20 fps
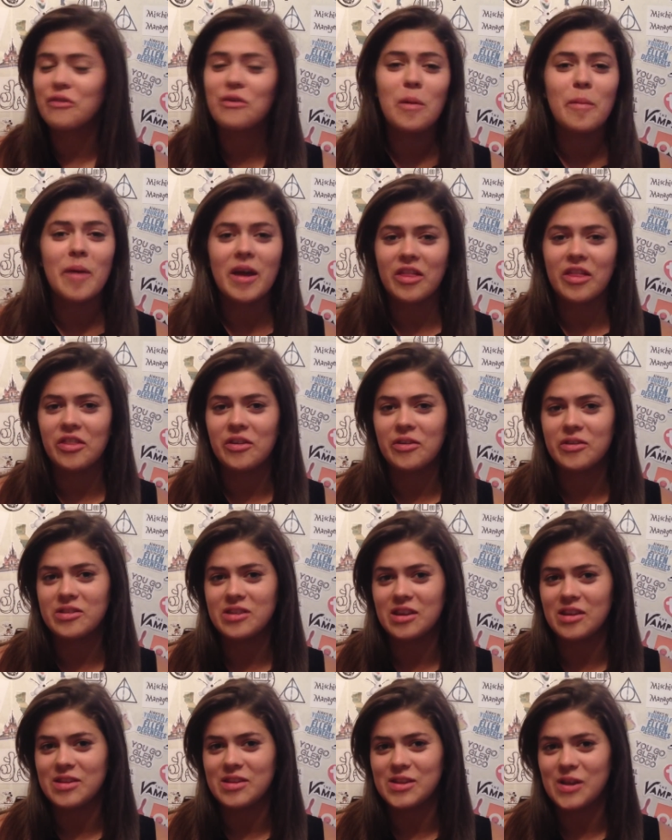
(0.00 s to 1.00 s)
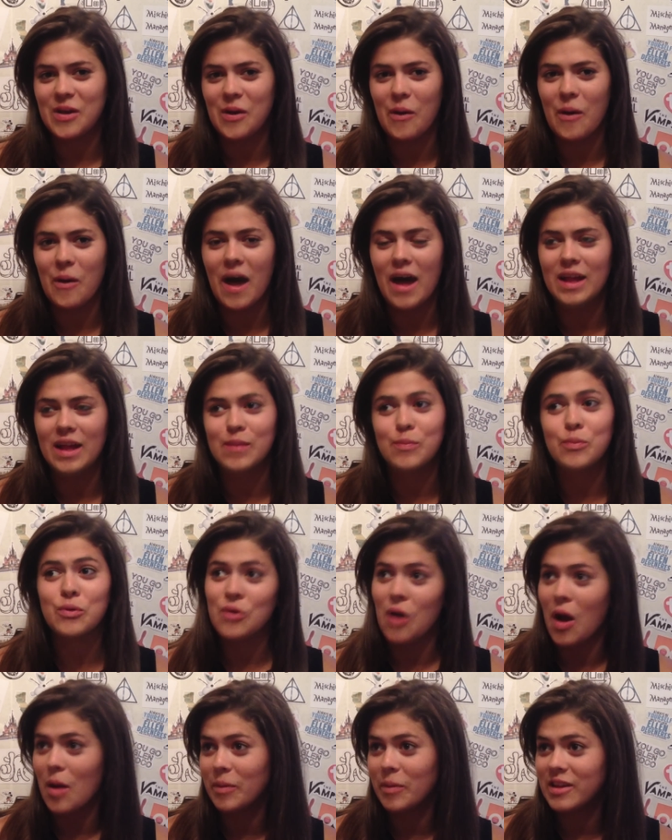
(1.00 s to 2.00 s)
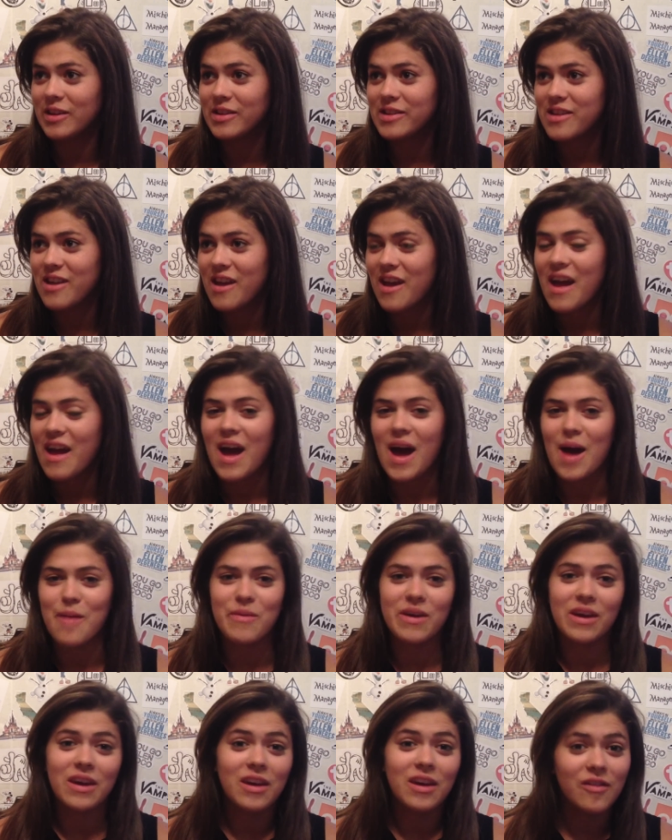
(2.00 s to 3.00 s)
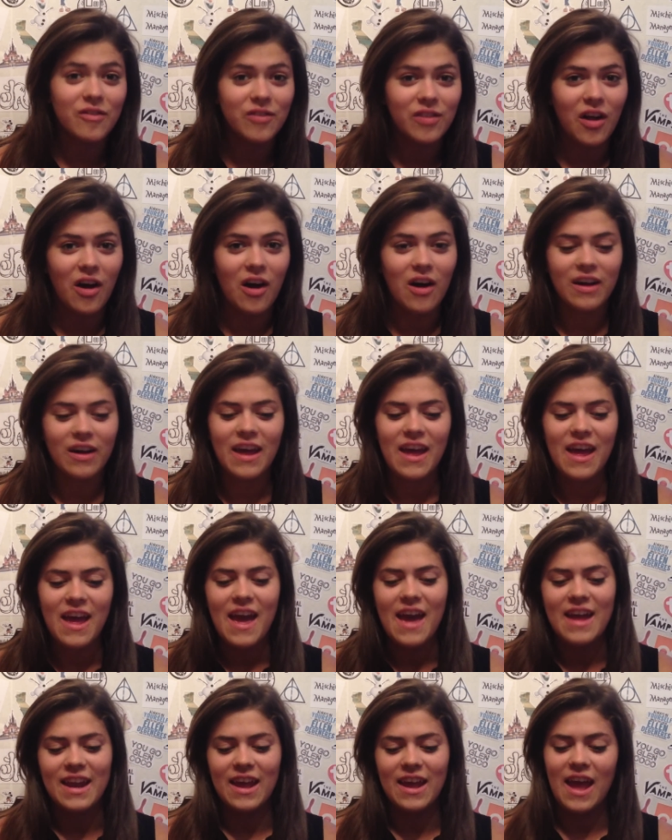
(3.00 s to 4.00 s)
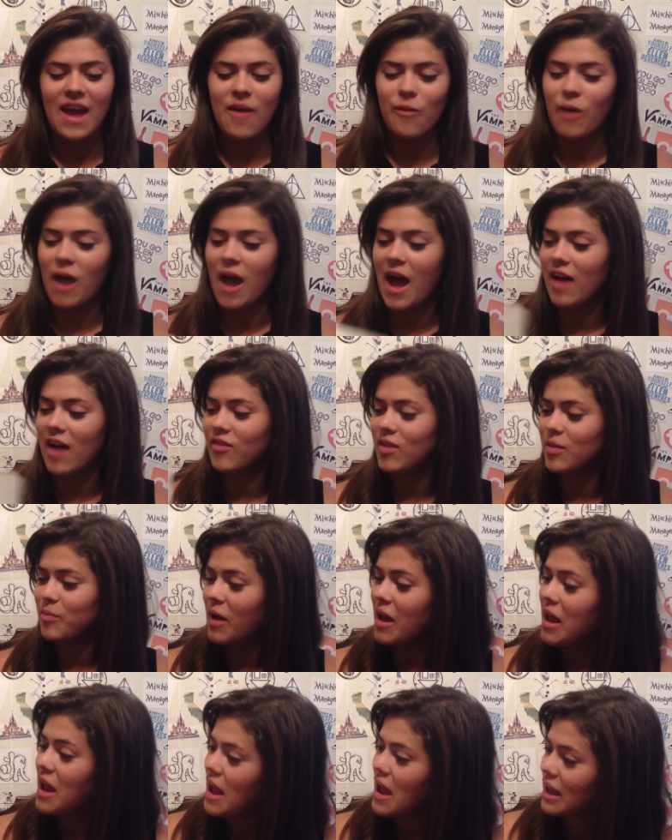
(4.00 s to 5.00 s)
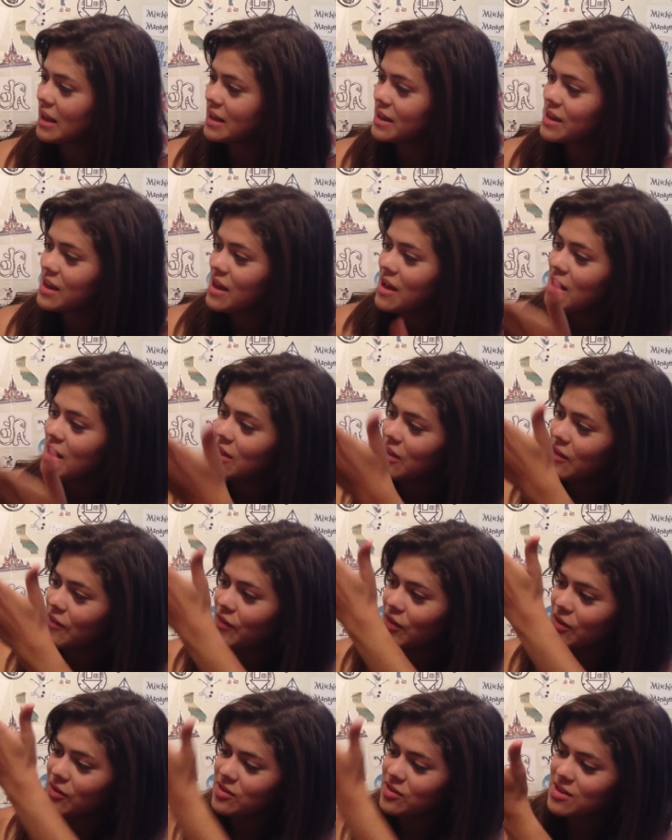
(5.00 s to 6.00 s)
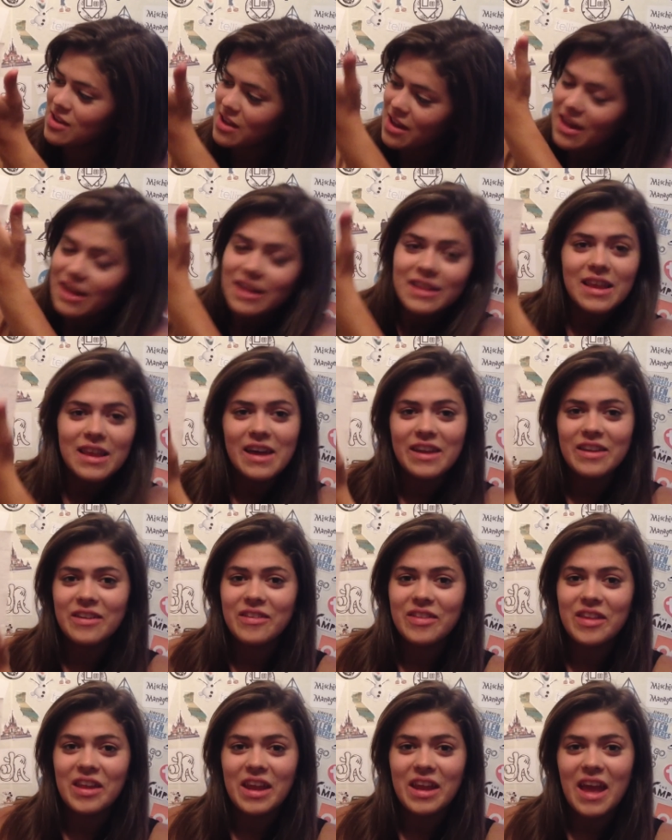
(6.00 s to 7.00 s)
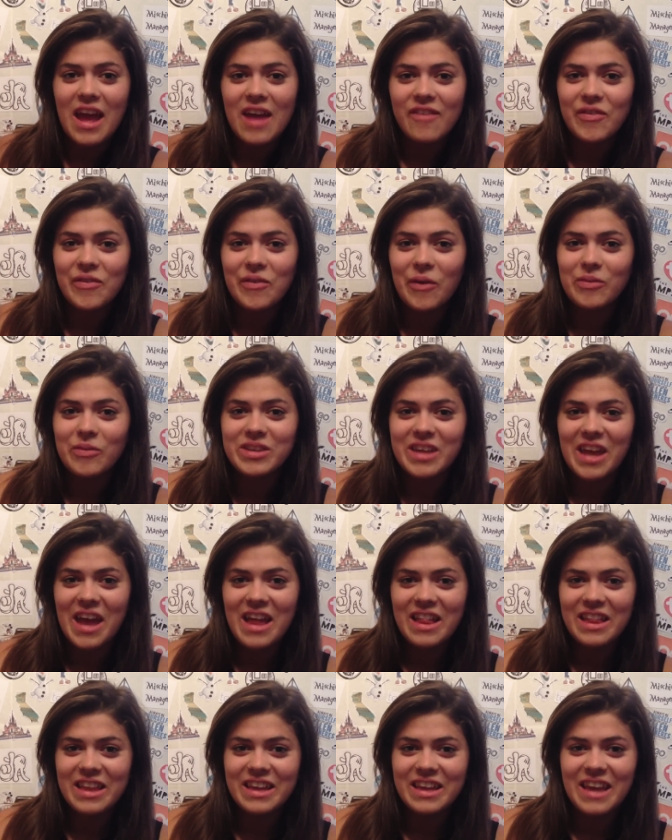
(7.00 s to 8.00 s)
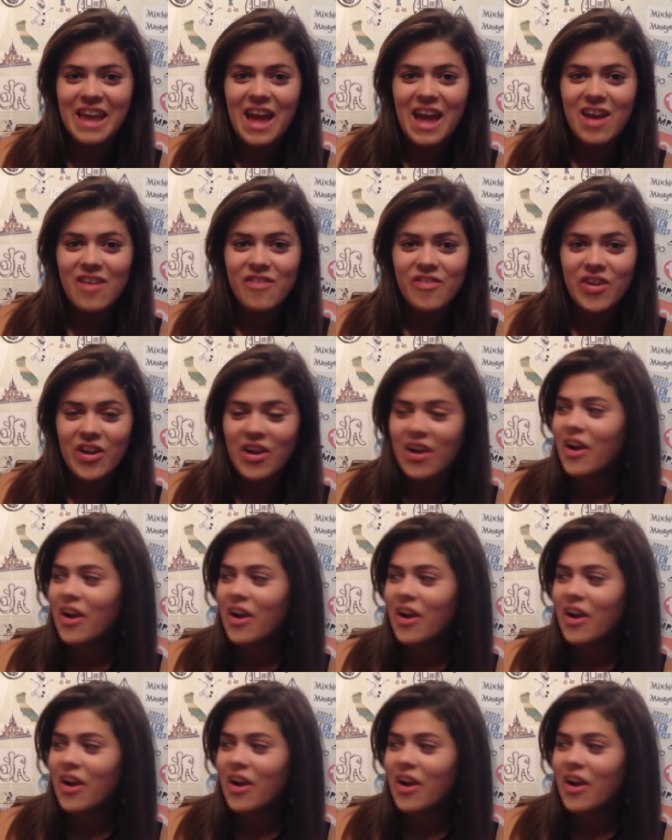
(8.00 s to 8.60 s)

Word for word: Throwback Thursday, so as promised, I'm making a vlog, and I have in my hands the first letter that I ever wrote to Ellen ever,